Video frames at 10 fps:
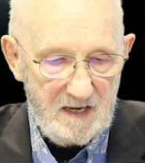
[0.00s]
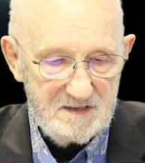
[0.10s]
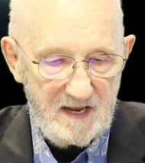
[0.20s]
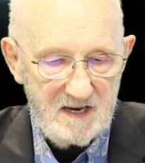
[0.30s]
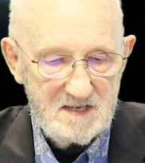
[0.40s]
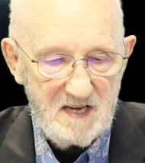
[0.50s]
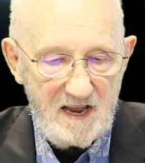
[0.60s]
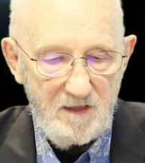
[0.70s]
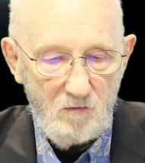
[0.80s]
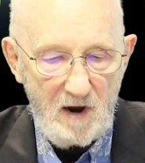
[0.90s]
Setting
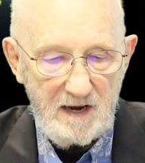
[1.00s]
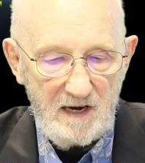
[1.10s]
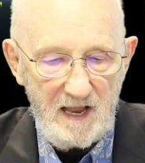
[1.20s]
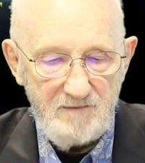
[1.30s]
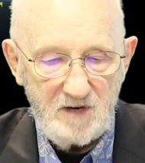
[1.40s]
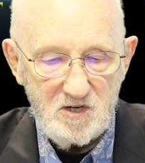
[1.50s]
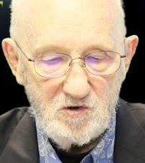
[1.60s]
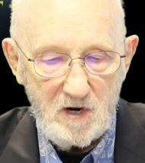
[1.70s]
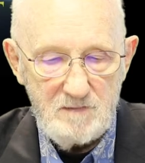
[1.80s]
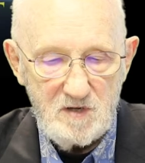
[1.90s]
aside the right and left
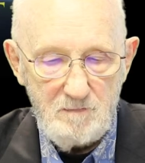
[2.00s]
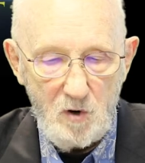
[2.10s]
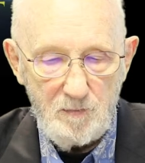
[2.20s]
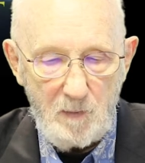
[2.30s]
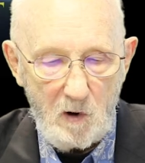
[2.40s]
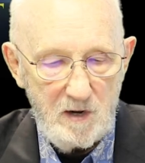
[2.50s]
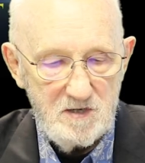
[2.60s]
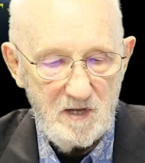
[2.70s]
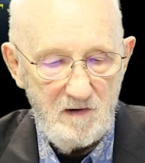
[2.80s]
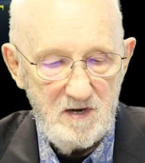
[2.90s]
extremes in both
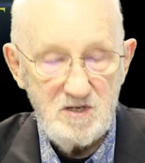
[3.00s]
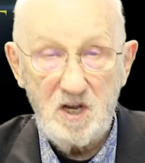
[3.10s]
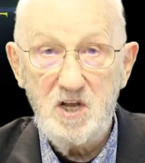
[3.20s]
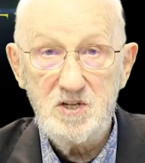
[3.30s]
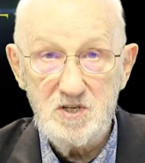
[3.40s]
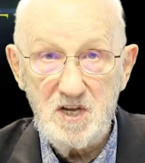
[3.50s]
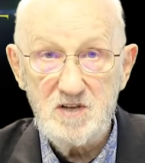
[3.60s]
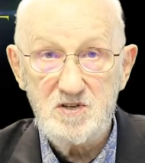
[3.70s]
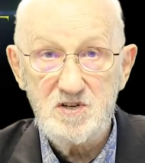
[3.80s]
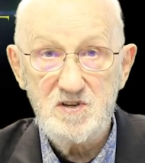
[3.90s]
parties, there is a
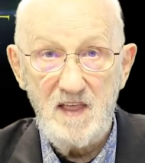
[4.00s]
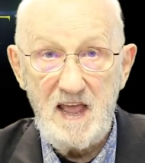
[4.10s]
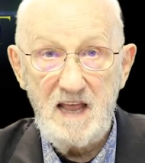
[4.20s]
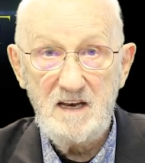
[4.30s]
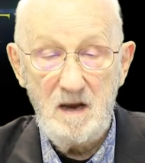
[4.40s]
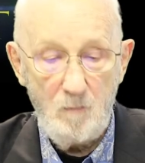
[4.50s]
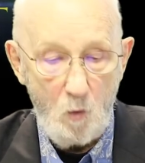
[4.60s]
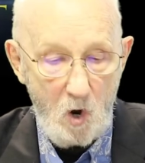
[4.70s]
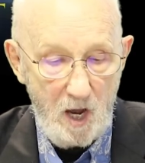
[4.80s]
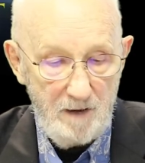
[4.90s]
consensus that, number
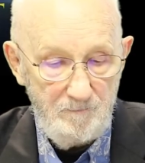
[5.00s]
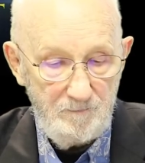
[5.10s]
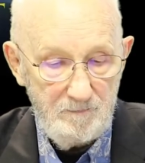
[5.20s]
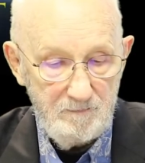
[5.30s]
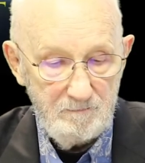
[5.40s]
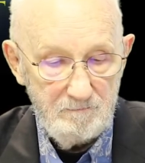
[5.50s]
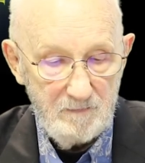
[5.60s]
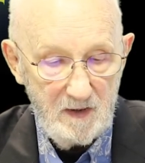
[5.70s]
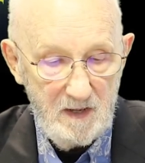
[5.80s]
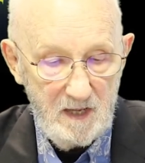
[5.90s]
one,
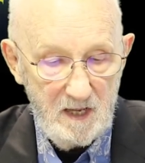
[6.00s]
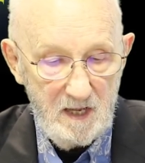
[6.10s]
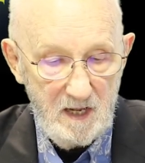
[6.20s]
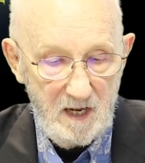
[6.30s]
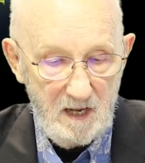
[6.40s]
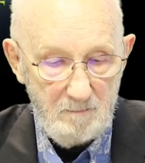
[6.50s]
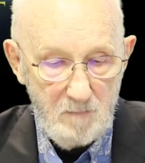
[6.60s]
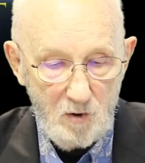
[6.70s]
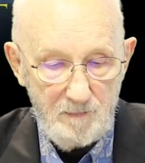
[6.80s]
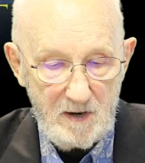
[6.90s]

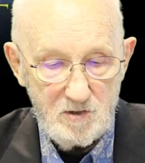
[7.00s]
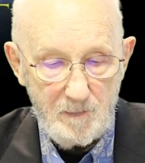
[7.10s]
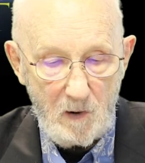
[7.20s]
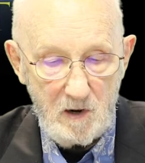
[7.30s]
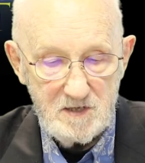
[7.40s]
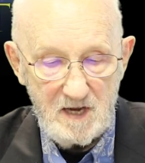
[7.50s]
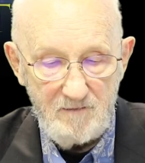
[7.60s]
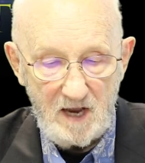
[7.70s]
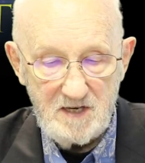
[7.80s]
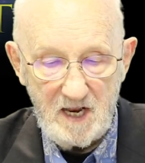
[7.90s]
both major parties
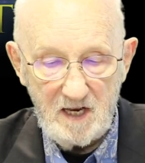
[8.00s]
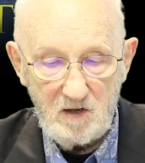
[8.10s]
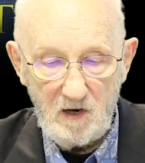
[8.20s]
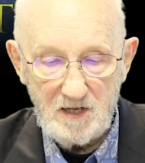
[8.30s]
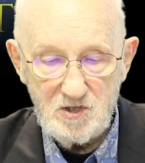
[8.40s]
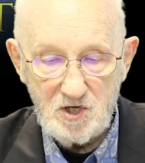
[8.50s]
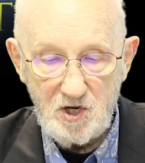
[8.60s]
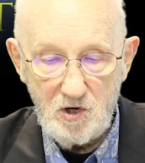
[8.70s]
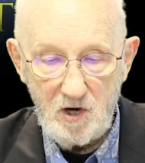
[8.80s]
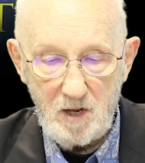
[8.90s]
have identical and
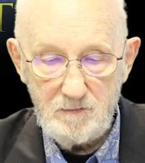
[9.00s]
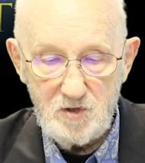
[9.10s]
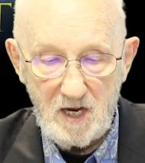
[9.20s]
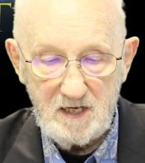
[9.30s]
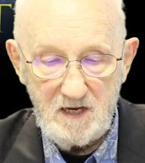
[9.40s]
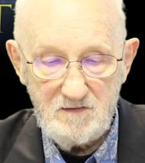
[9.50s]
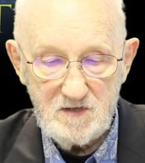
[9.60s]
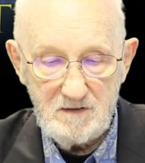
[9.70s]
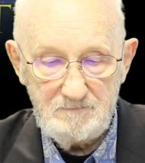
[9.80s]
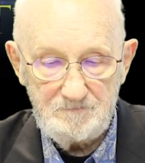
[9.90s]
security objectives.